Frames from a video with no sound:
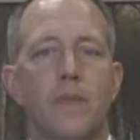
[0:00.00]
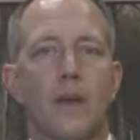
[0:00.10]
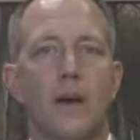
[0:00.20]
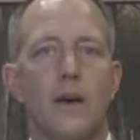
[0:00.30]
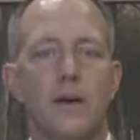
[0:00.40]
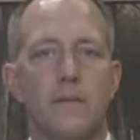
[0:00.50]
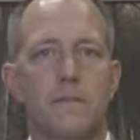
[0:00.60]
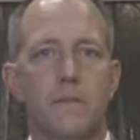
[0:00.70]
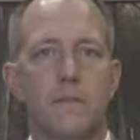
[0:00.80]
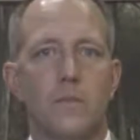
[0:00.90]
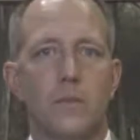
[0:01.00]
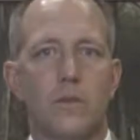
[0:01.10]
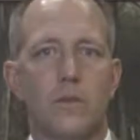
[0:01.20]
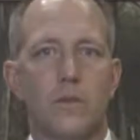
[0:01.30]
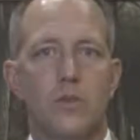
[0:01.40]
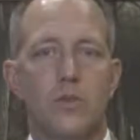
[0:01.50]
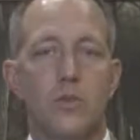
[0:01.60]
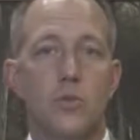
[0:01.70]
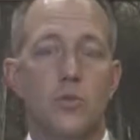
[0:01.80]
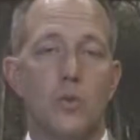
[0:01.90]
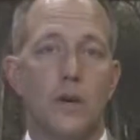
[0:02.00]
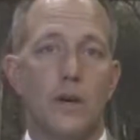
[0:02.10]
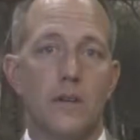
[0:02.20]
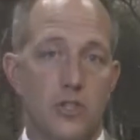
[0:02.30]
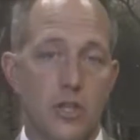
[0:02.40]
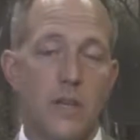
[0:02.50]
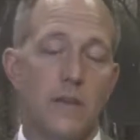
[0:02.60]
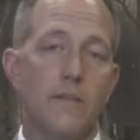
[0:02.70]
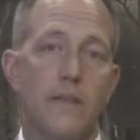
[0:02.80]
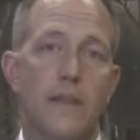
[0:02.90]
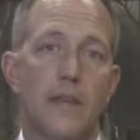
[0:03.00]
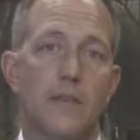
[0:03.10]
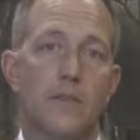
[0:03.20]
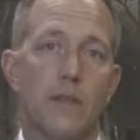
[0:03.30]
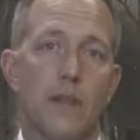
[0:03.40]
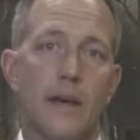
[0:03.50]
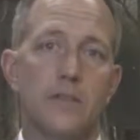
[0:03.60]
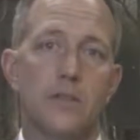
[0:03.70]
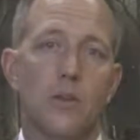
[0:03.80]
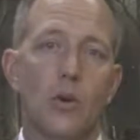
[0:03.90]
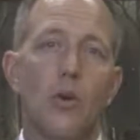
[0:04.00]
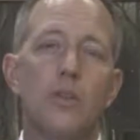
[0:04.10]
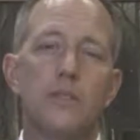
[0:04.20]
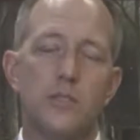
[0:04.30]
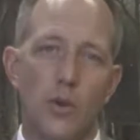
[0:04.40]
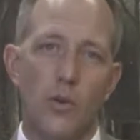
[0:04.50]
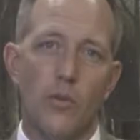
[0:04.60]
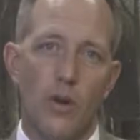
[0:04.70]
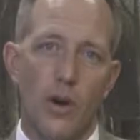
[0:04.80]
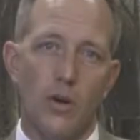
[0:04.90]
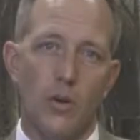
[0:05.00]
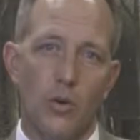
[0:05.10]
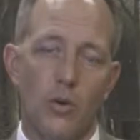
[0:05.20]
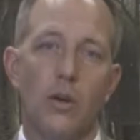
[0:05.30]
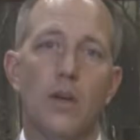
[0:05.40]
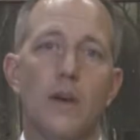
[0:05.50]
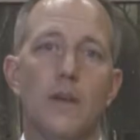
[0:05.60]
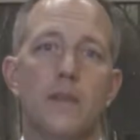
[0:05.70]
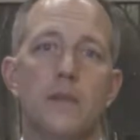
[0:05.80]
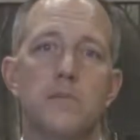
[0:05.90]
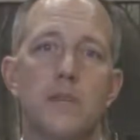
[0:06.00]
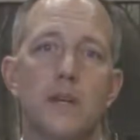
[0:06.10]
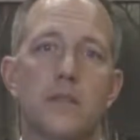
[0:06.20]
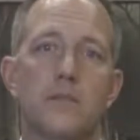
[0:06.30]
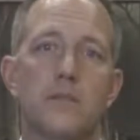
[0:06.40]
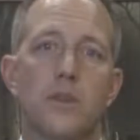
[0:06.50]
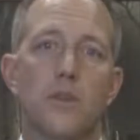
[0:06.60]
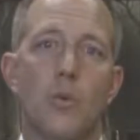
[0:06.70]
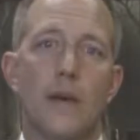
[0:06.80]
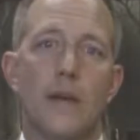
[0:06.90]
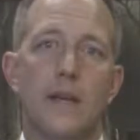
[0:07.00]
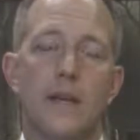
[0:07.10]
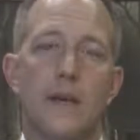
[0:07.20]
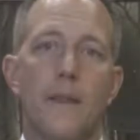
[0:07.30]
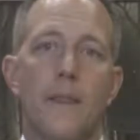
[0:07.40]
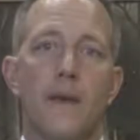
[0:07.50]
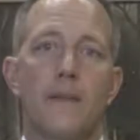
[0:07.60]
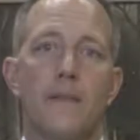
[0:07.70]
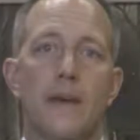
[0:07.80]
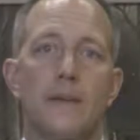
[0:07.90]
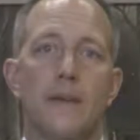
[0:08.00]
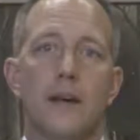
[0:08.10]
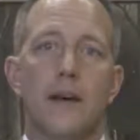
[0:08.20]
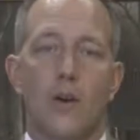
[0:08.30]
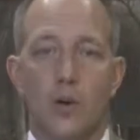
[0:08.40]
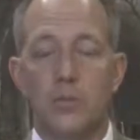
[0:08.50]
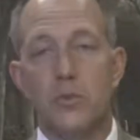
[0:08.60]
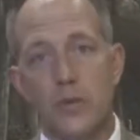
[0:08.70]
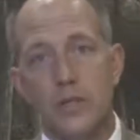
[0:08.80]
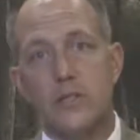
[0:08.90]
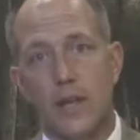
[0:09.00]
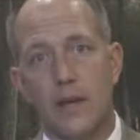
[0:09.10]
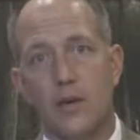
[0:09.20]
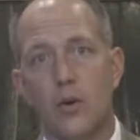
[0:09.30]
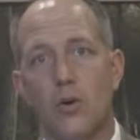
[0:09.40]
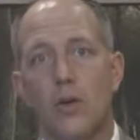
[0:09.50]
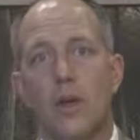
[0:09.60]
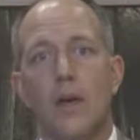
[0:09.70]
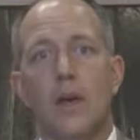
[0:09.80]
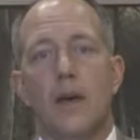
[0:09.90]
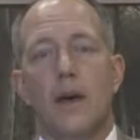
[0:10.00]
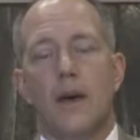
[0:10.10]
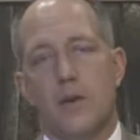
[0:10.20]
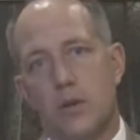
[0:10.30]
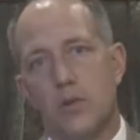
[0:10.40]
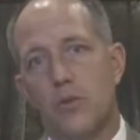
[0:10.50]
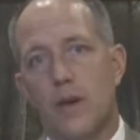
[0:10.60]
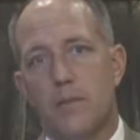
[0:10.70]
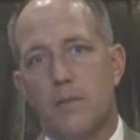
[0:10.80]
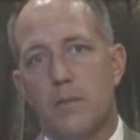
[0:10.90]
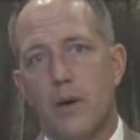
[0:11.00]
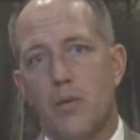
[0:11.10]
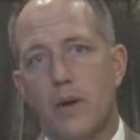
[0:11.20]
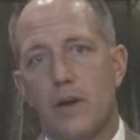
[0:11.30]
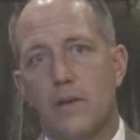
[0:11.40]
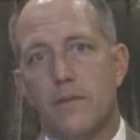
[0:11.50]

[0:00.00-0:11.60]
achieve at the end of the class. The goal is the overall goal. The objectives are the way that I hope to reach that goal. And we do that by way